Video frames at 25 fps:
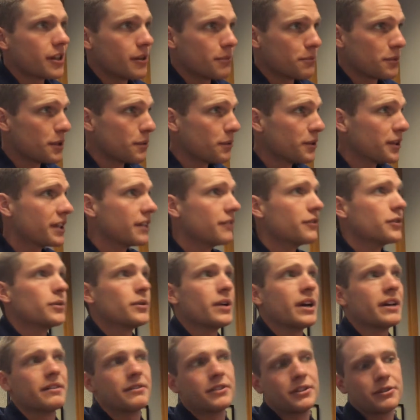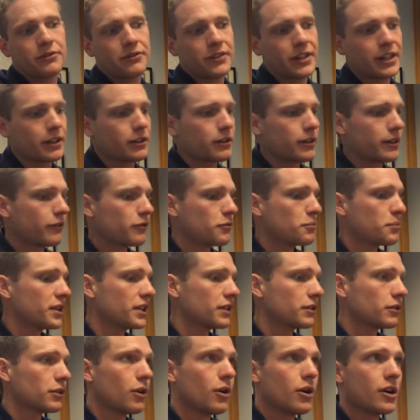company would give you had your vehicle ever
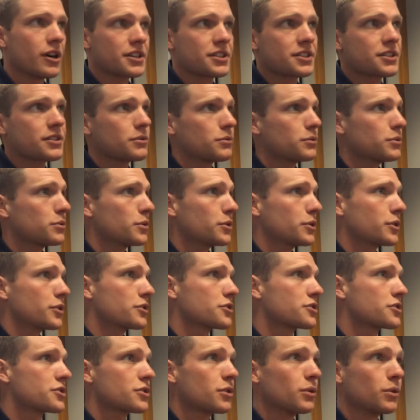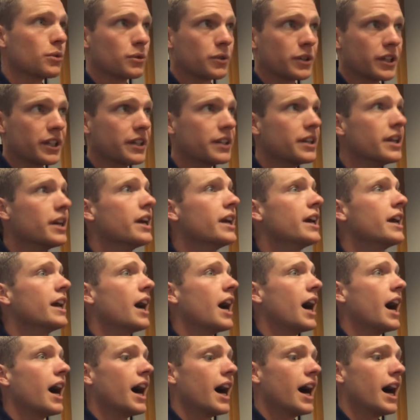been lost or stolen
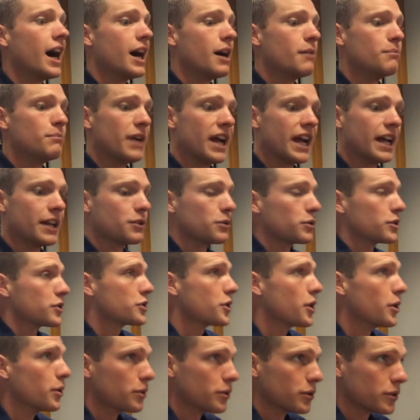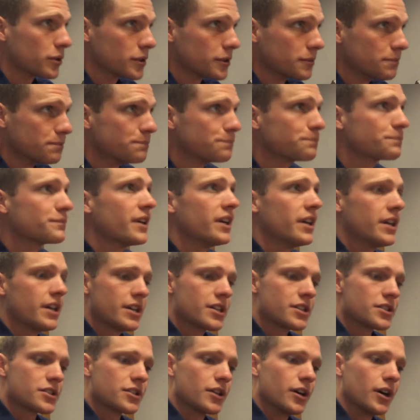and or totaled.
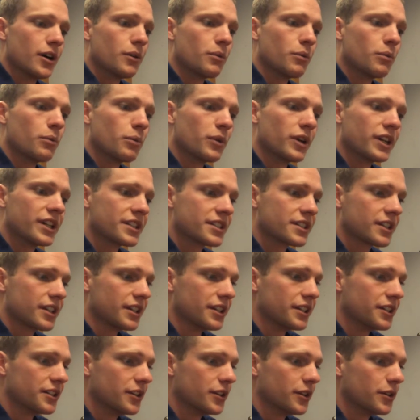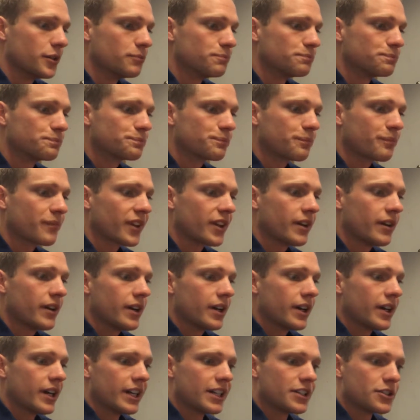So what it's going to do,
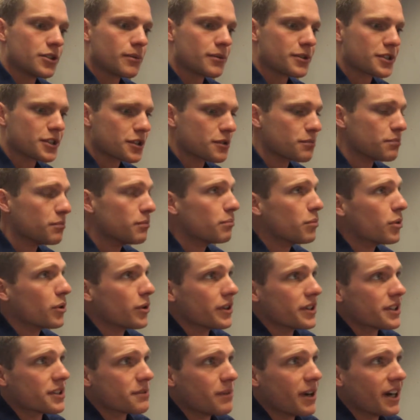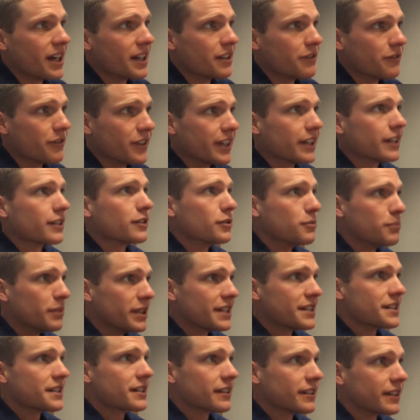it's almost as important as buying the vehicle,
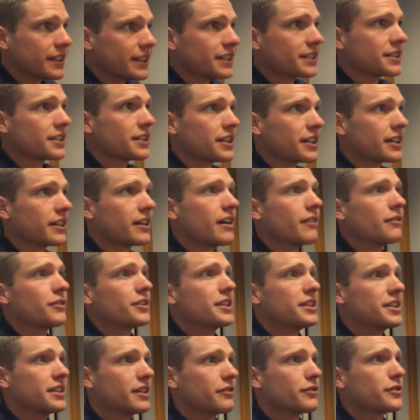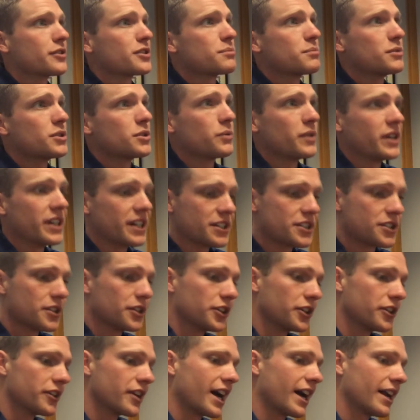basically. It's going to cover the difference between it, so
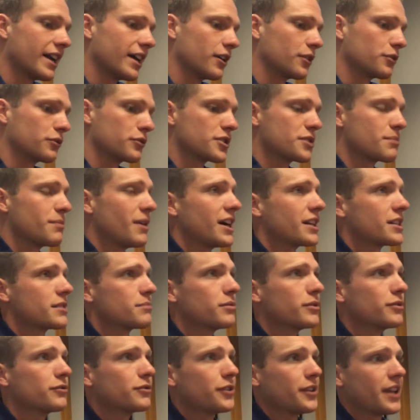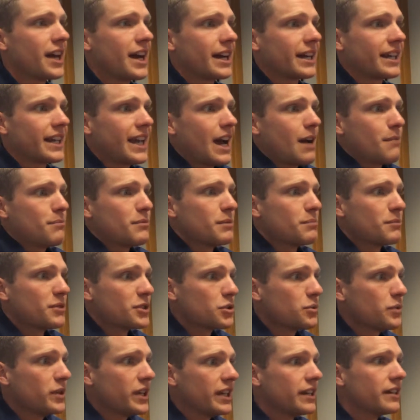you're not held responsible for that gap in
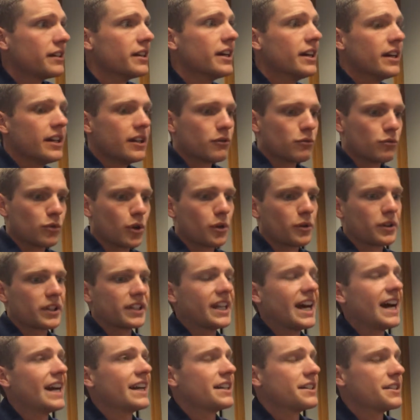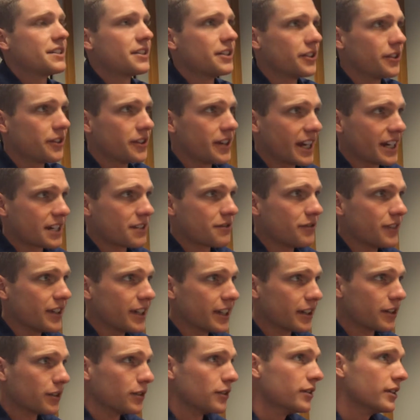between, rolling that into your next
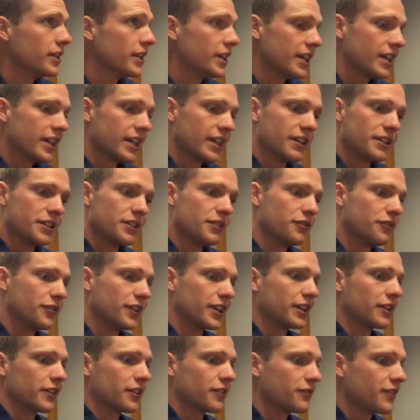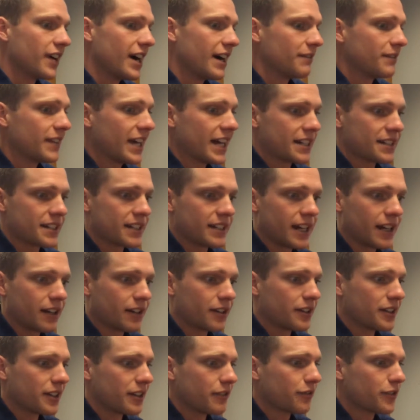vehicle. You figure a
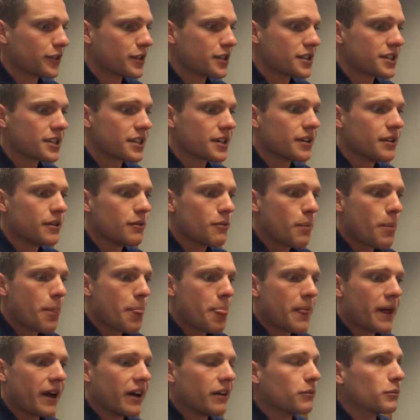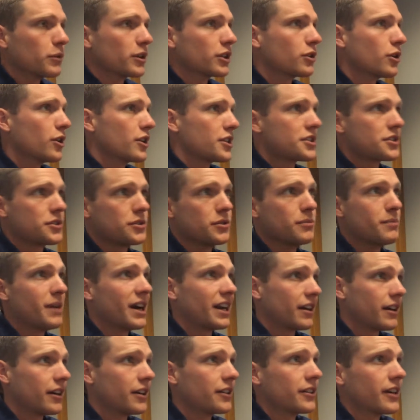$5,000 difference would cost you
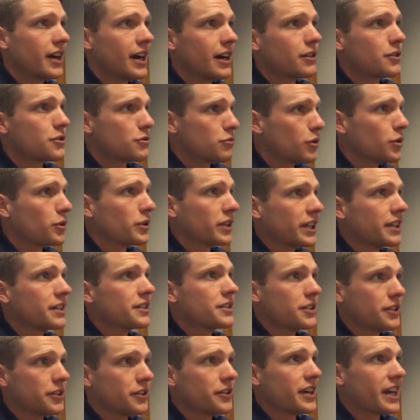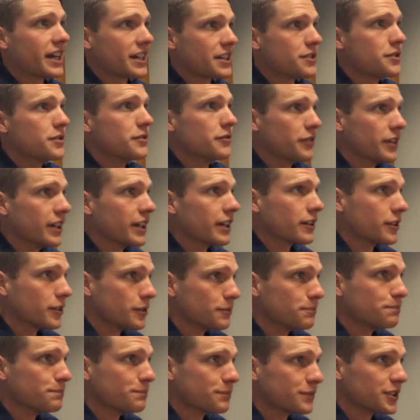about $100 rolling into your next new
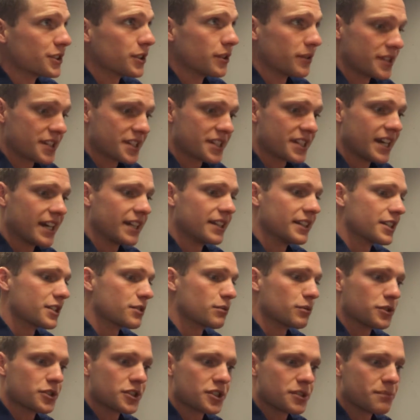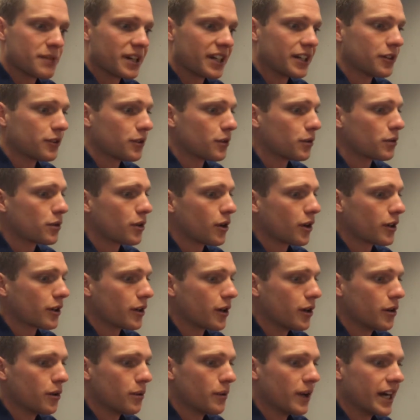vehicle. So instead, this will just make your old car
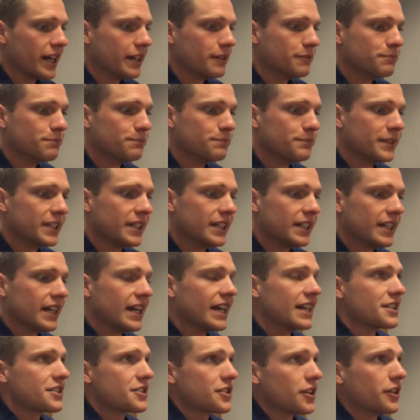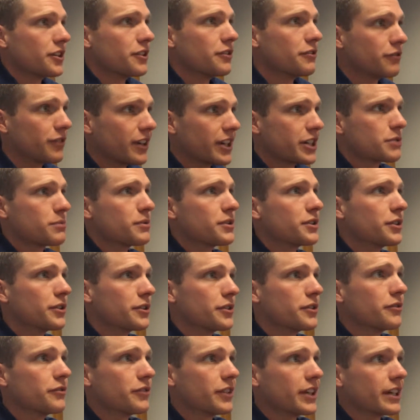go away and start you fresh with your
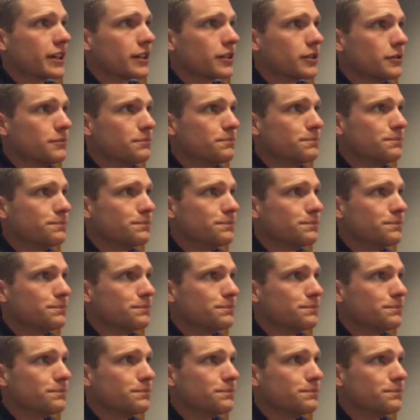new vehicle.